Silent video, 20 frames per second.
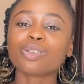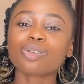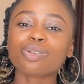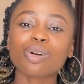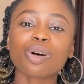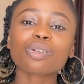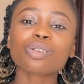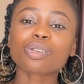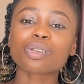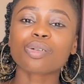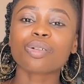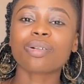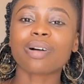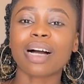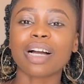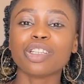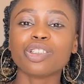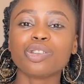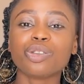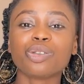don't go
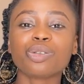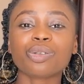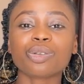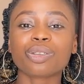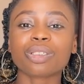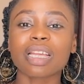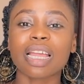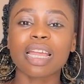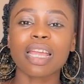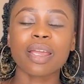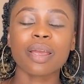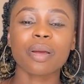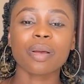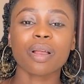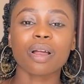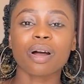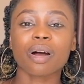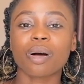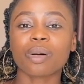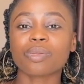and use
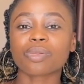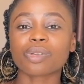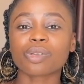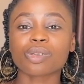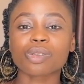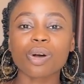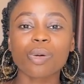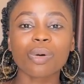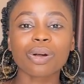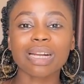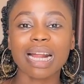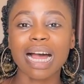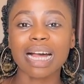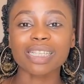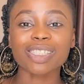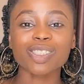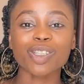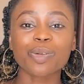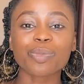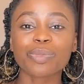a um, someone that
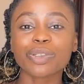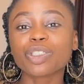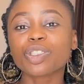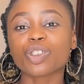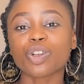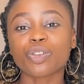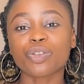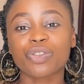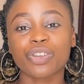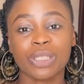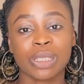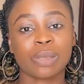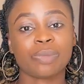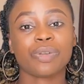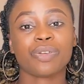has not beat your face